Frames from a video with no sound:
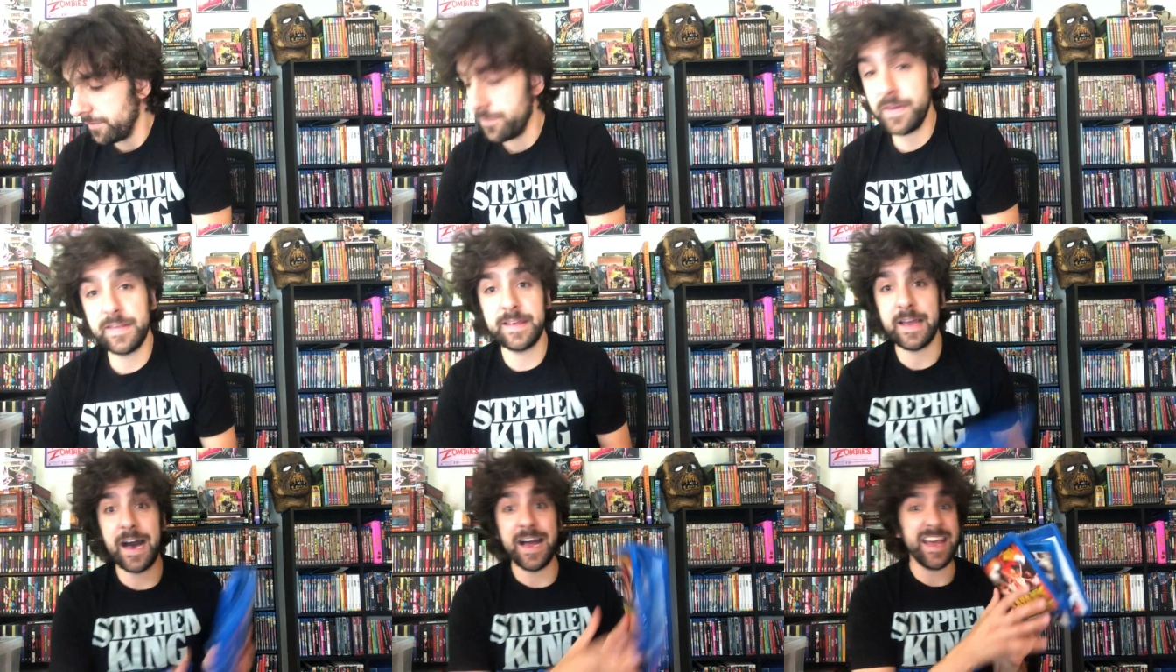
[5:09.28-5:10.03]

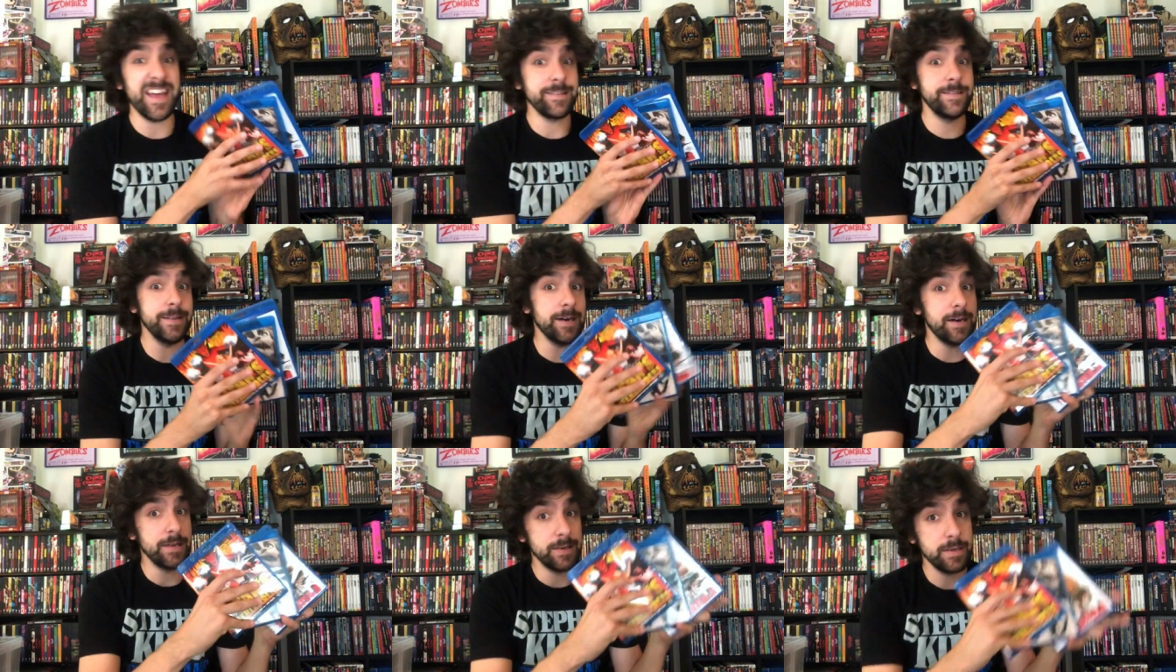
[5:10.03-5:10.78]
VCI has
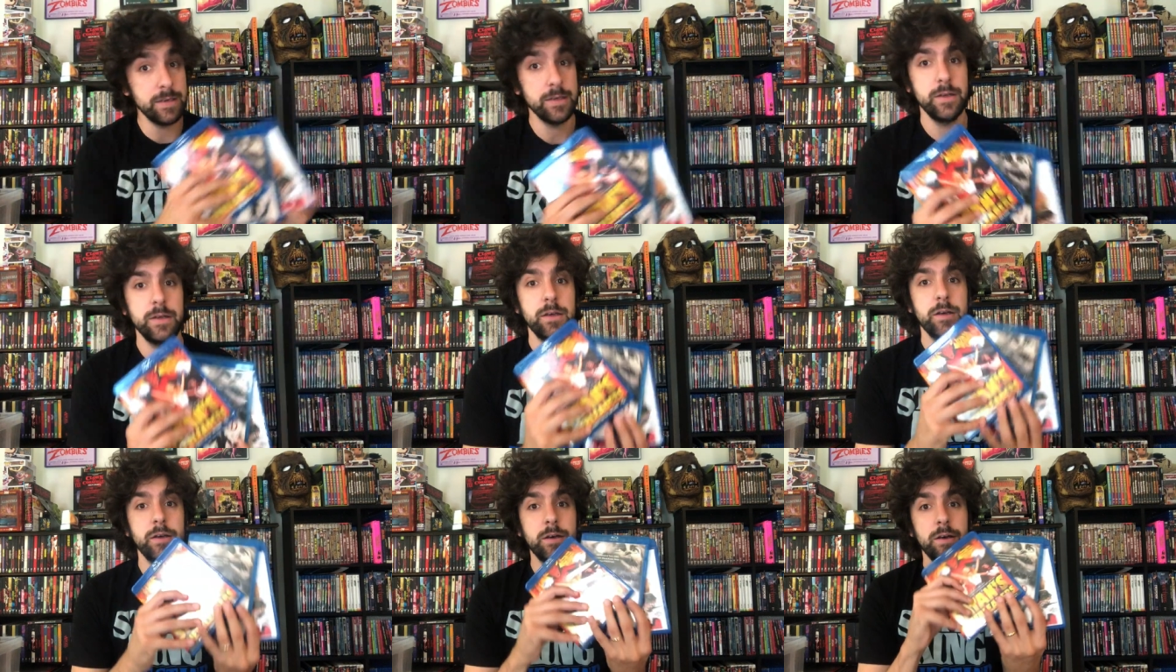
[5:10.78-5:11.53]
done
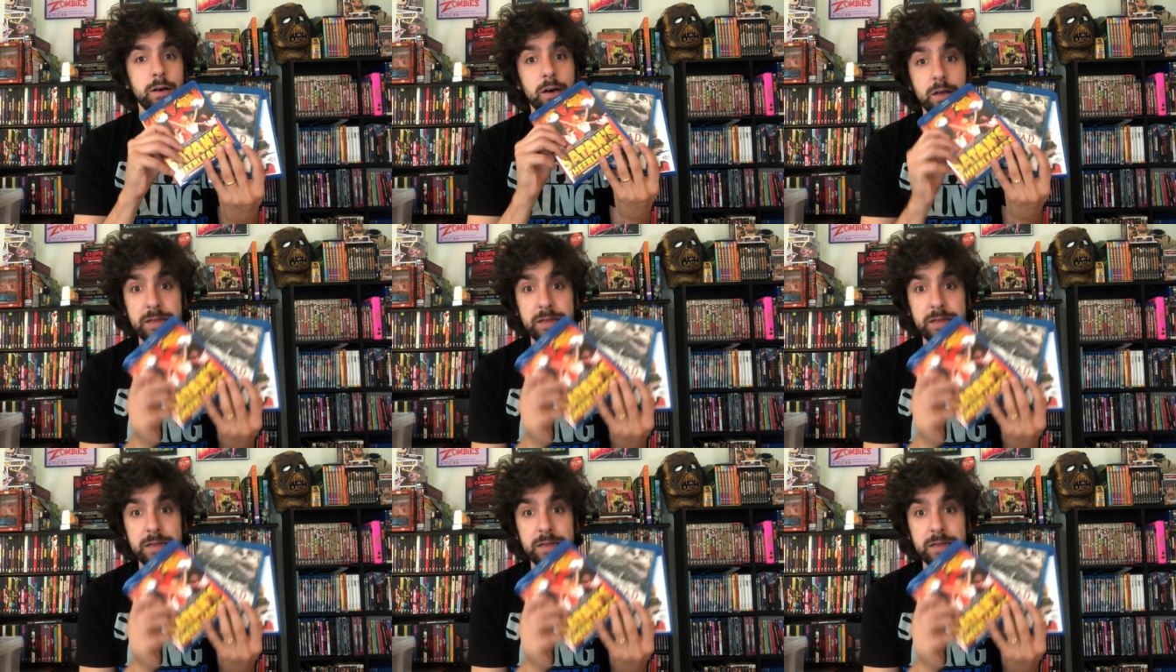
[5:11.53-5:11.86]
a